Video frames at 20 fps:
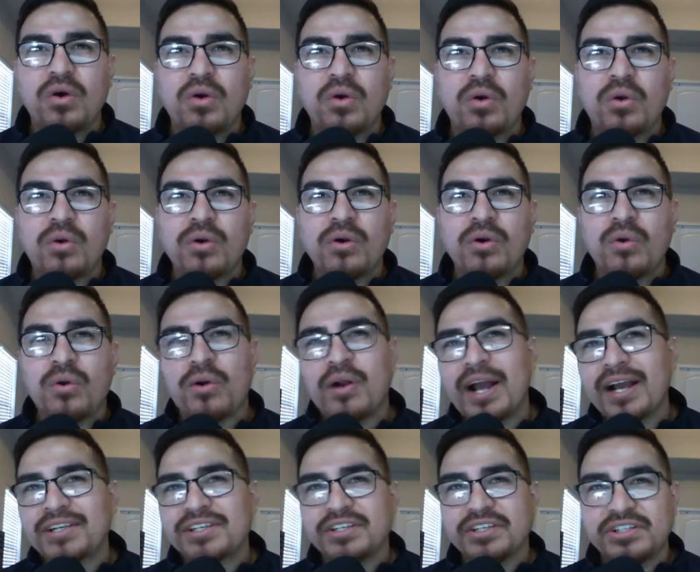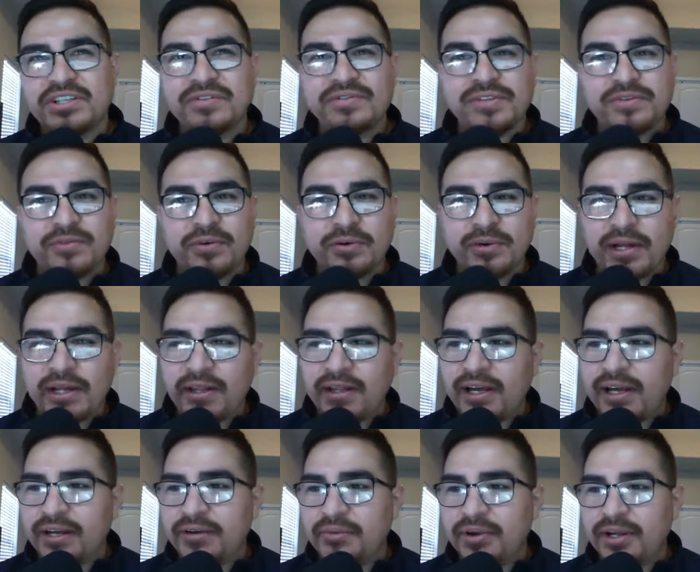Or actually, Chiefs of old, I
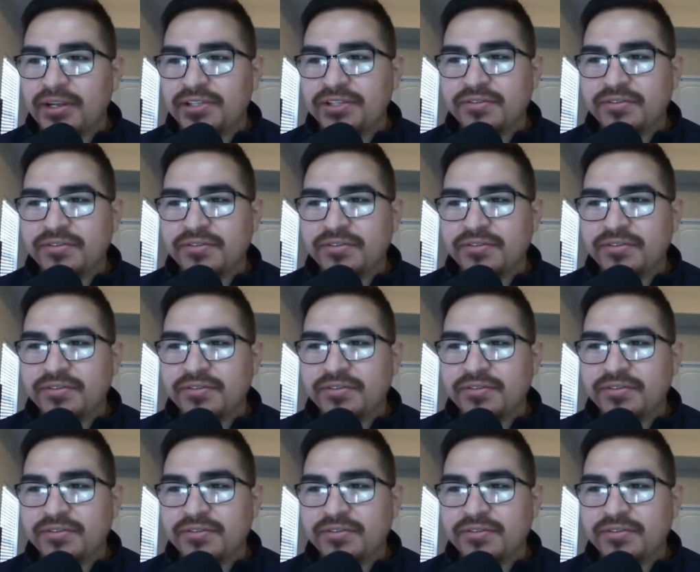lied, right?